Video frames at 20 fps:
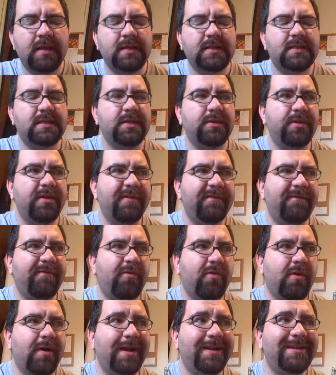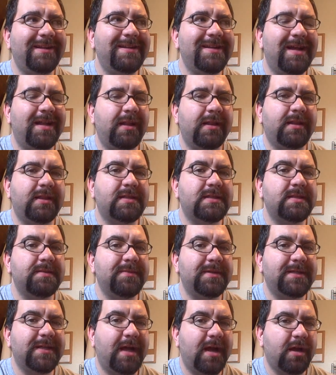So therefore, I did not like the
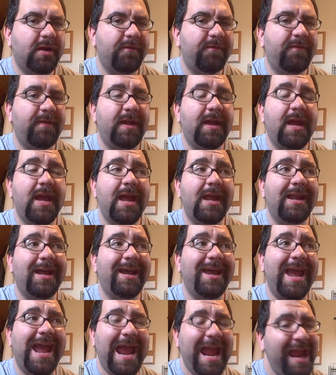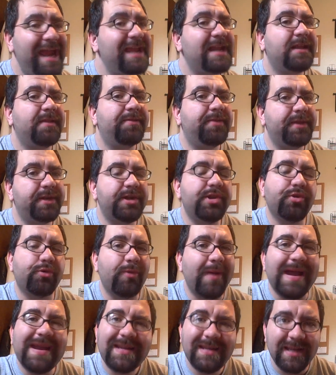cinematography, and I hated the
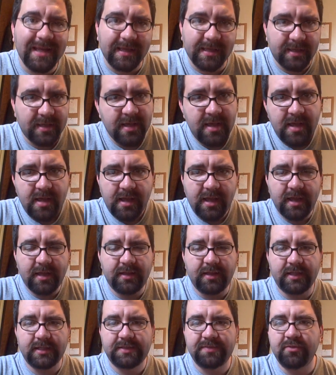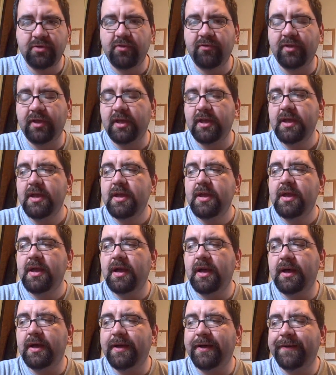directing in this movie.
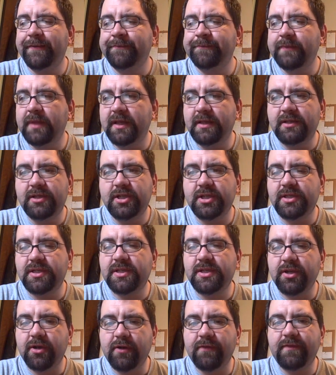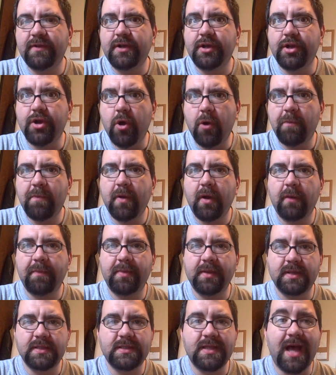It just served no
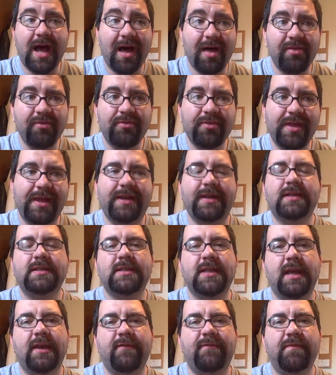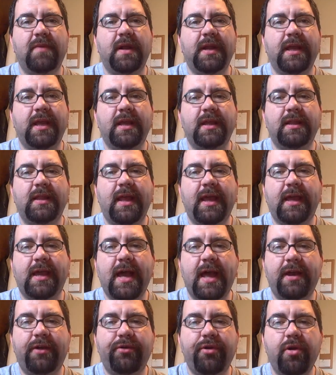purpose other than to save money. Like,
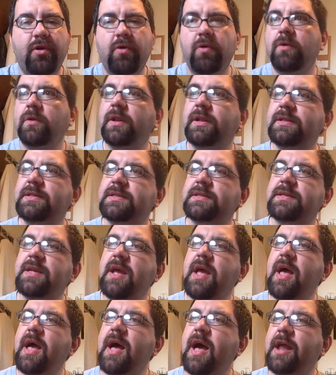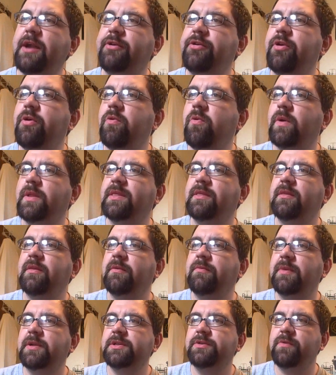I don't know what
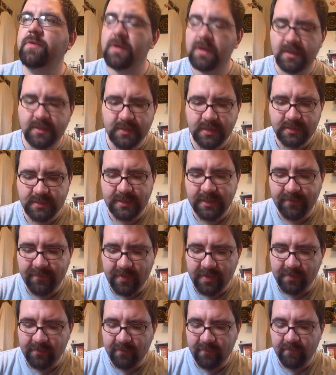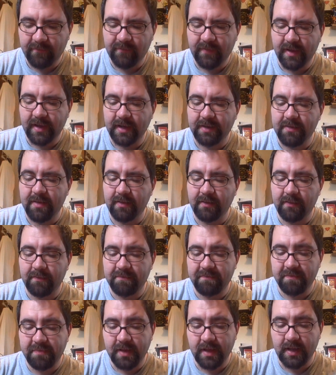their budget was. Let's see if I can find it. Maybe
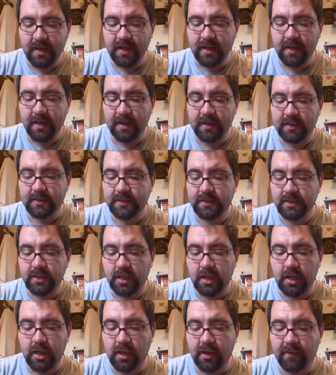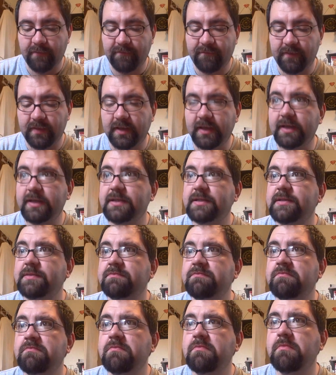Box
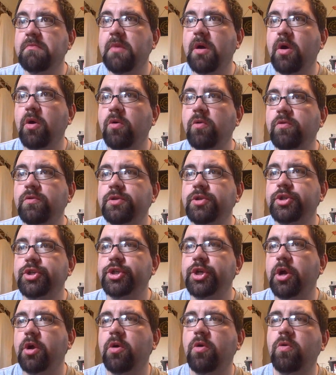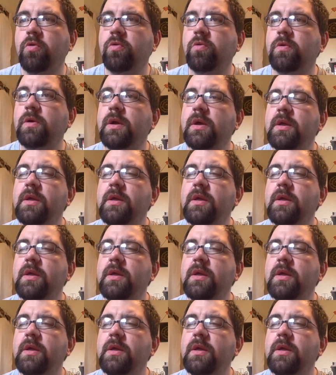Office Mojo.